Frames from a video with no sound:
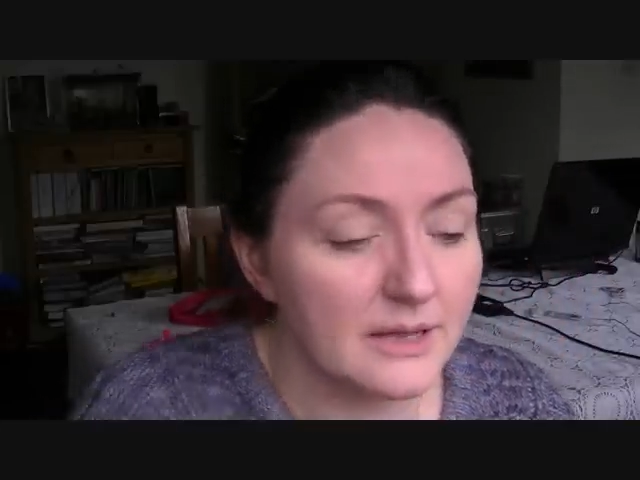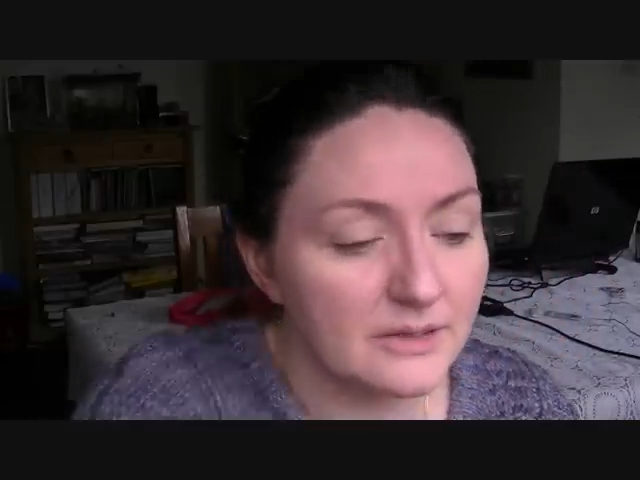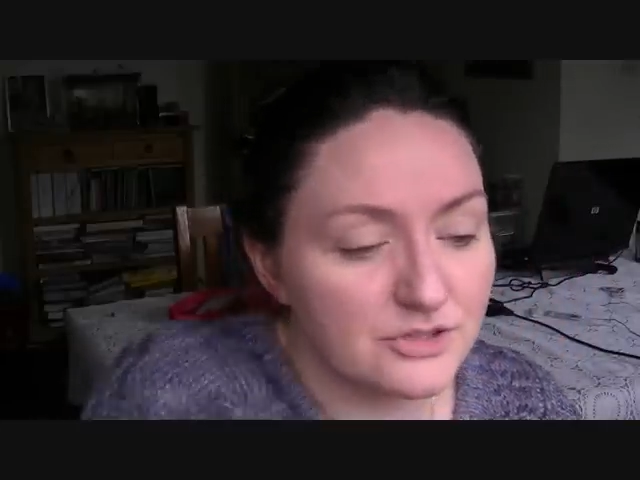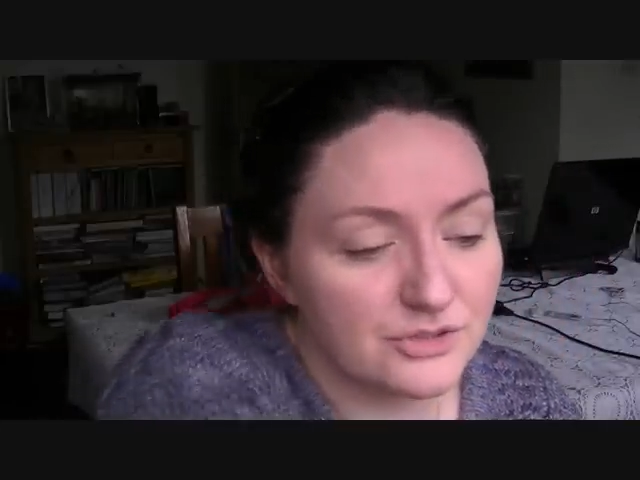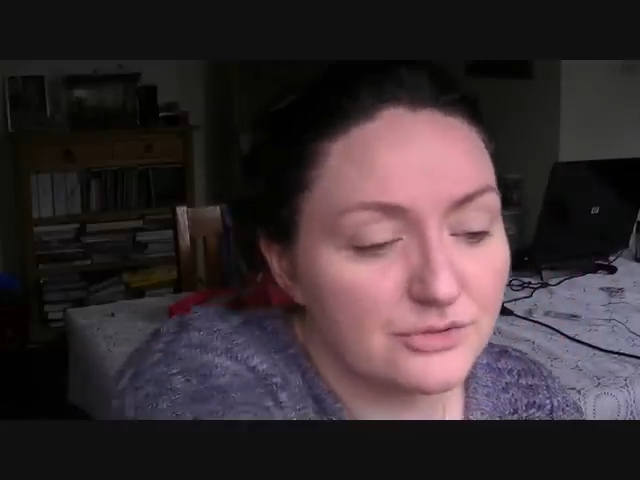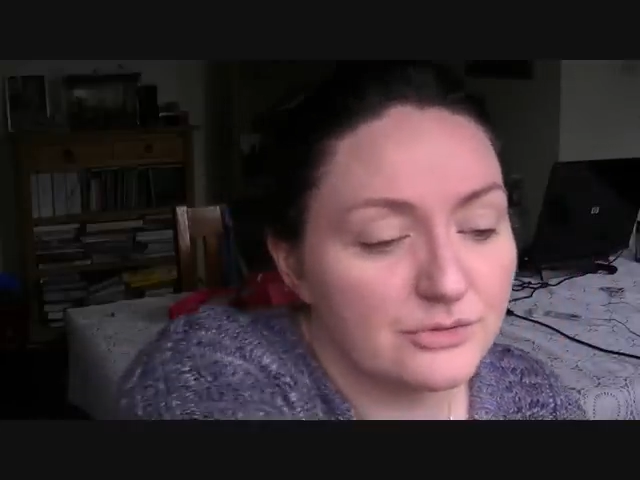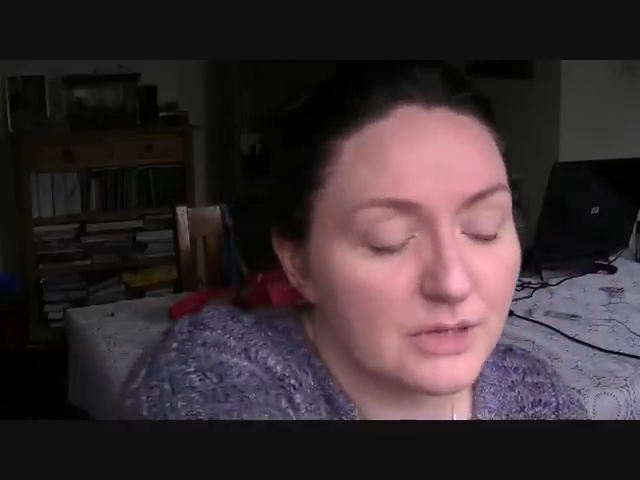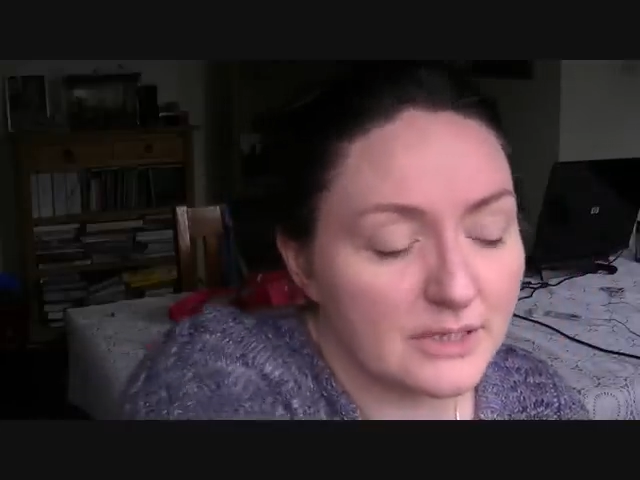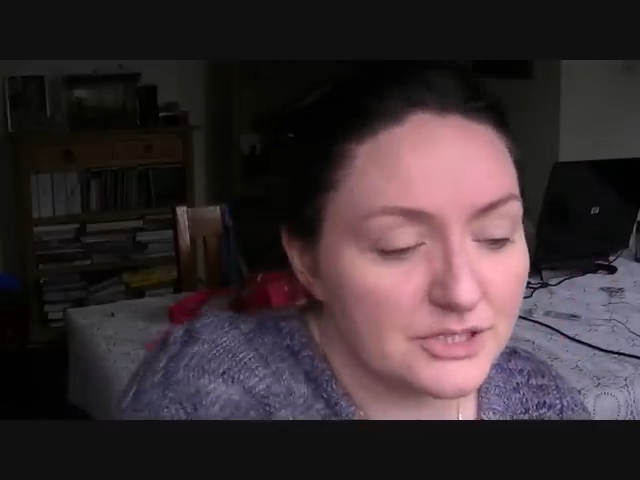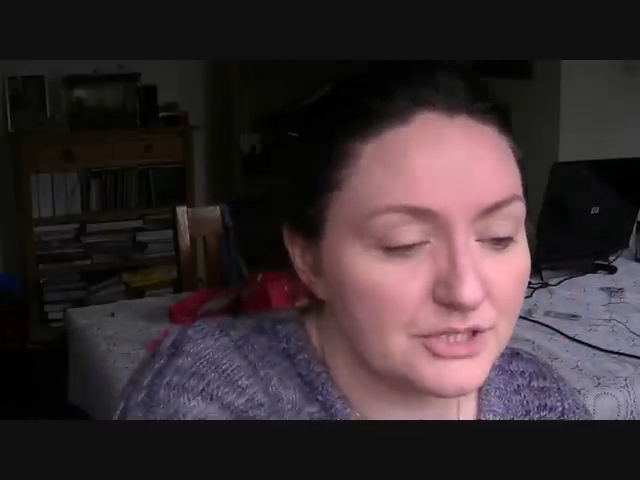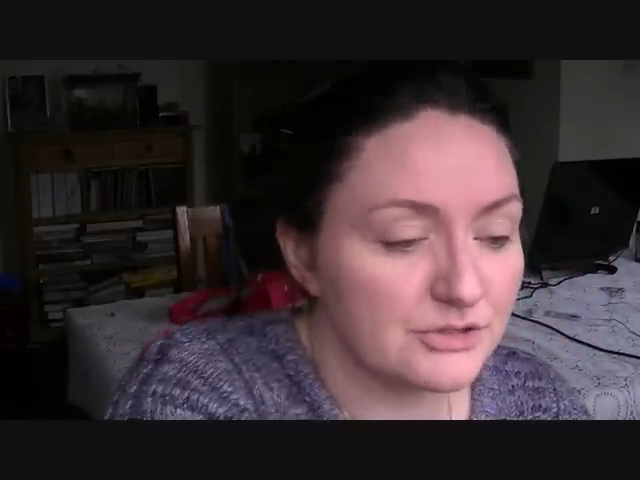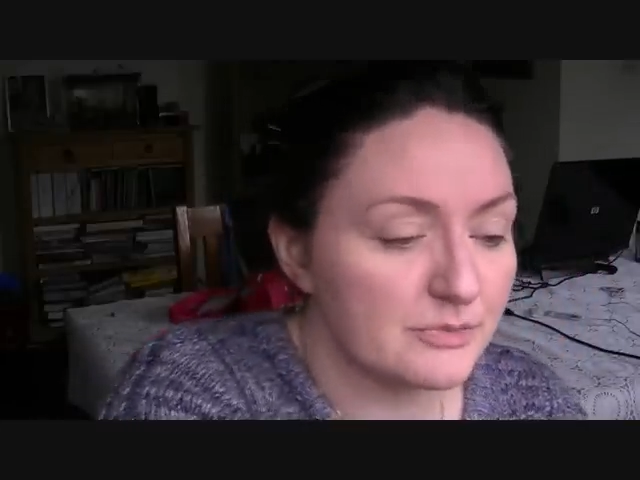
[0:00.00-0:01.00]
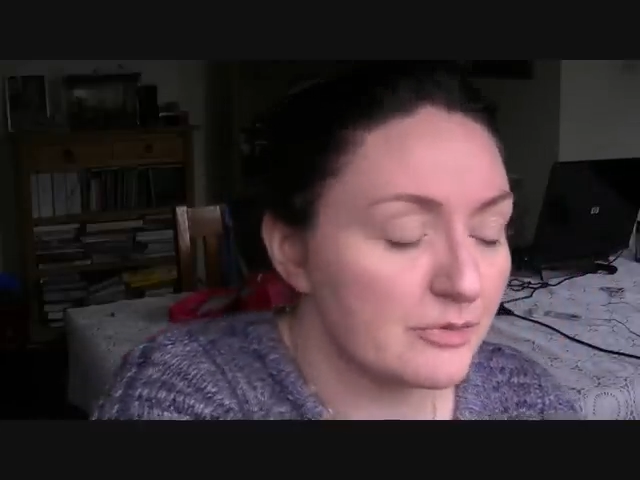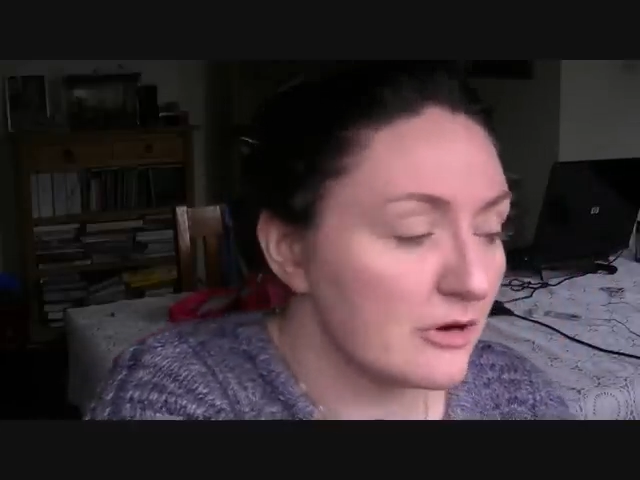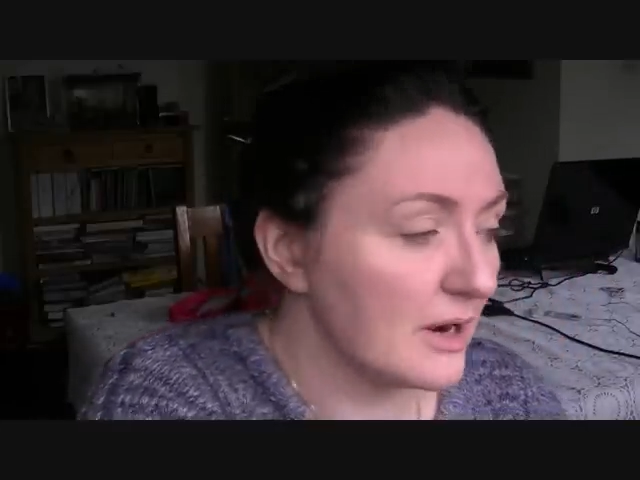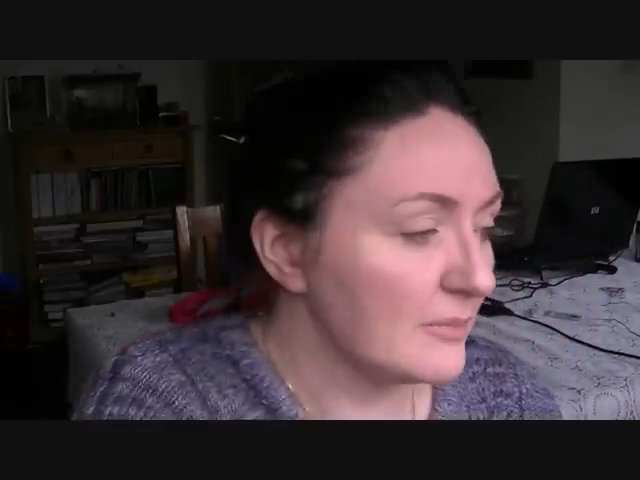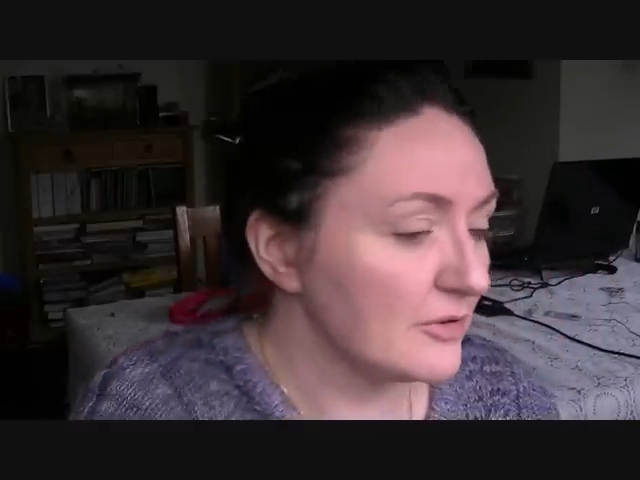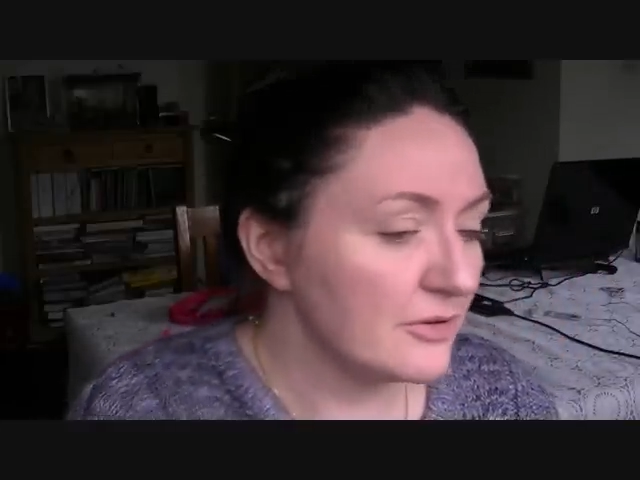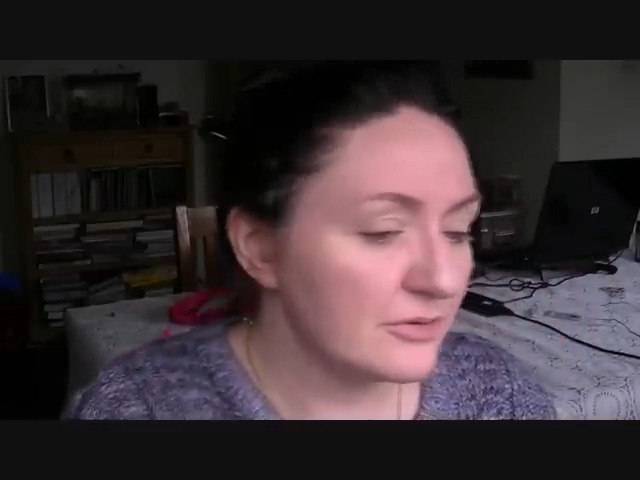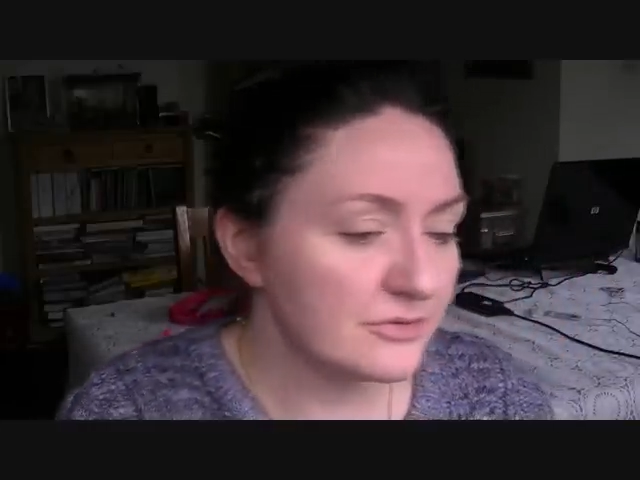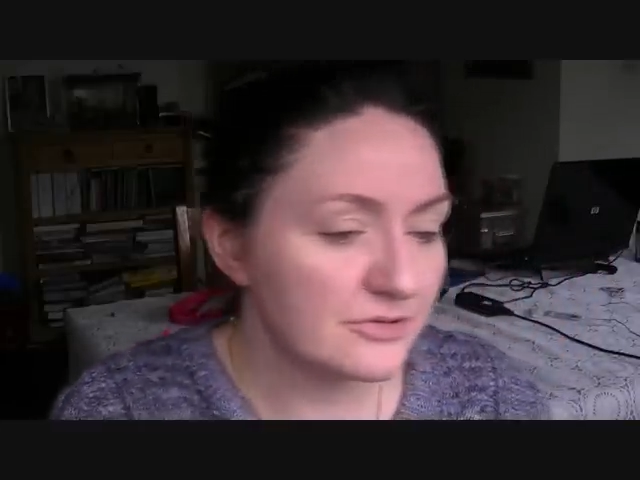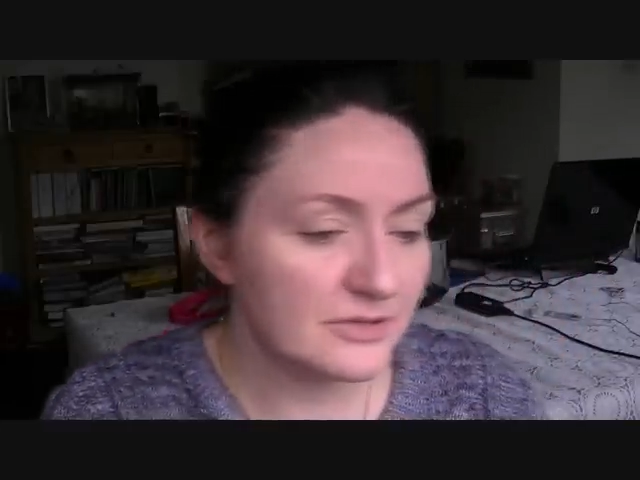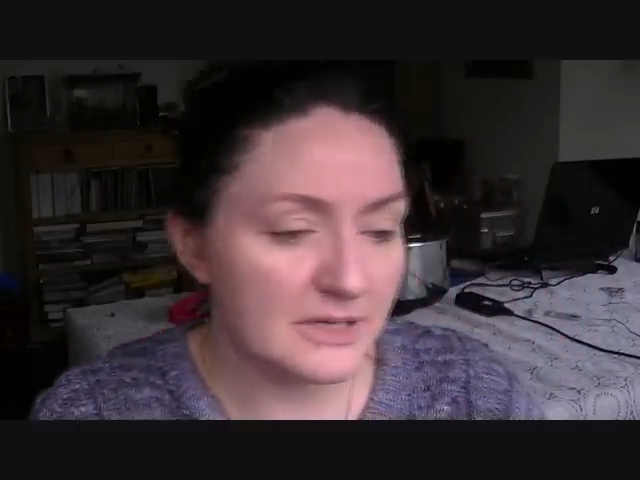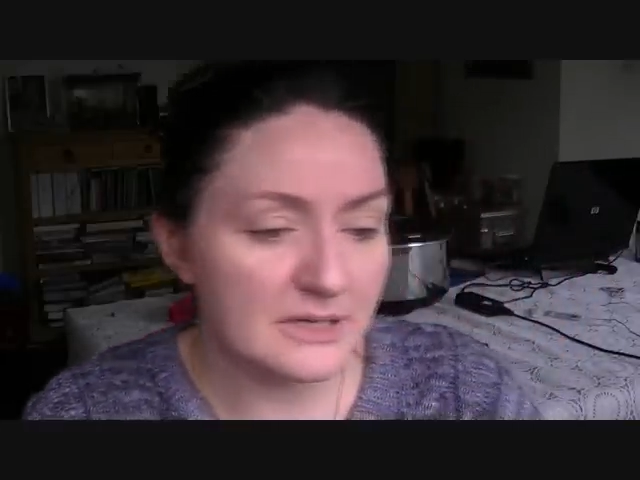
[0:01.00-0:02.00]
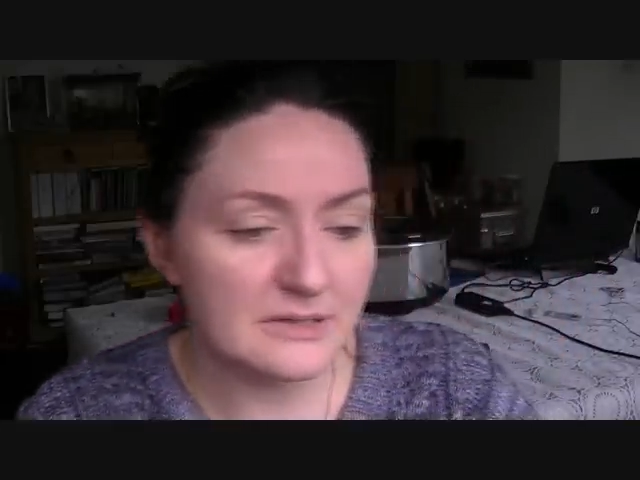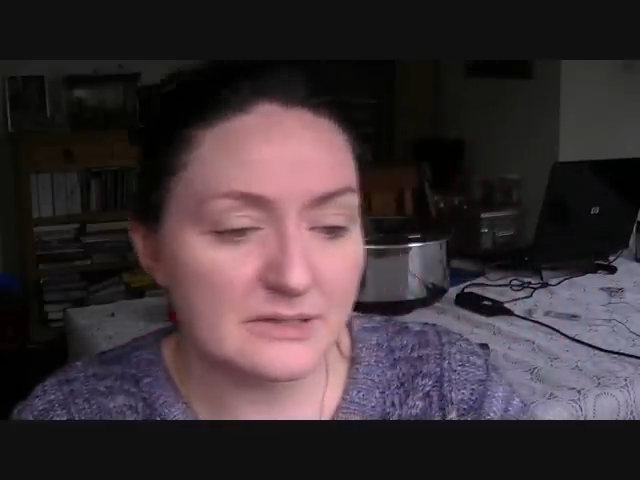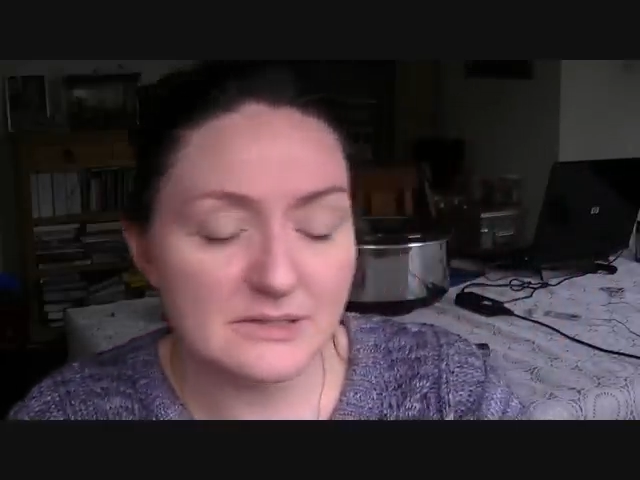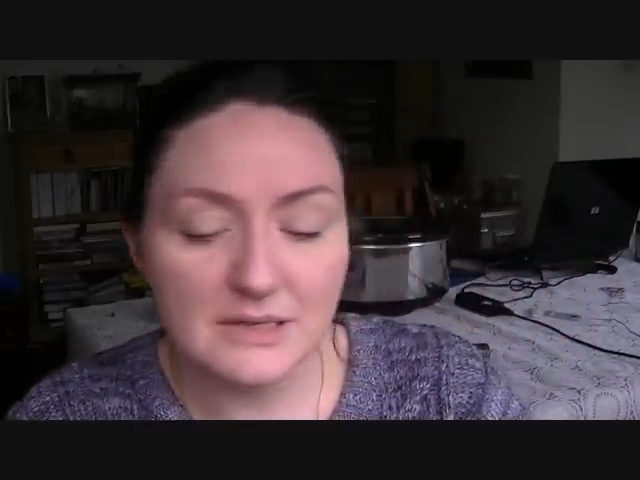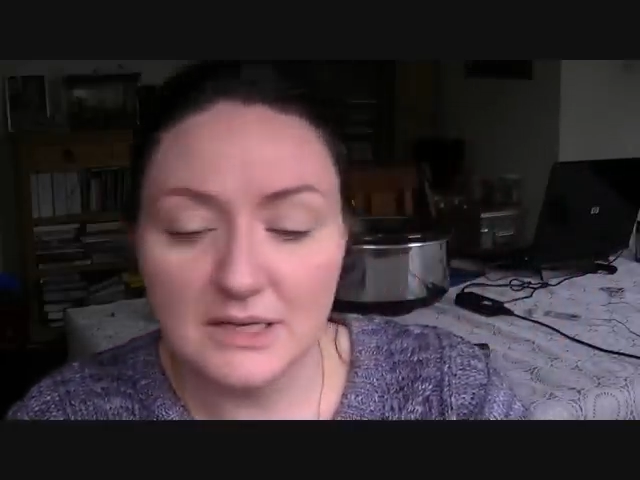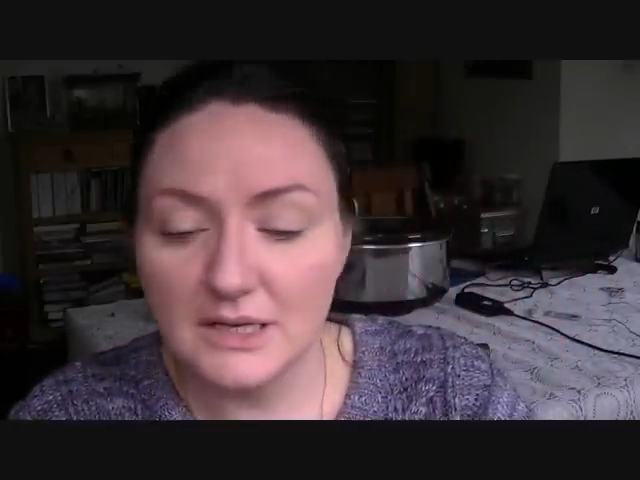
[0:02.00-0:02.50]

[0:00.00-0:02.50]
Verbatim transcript: I do like to use a primer under these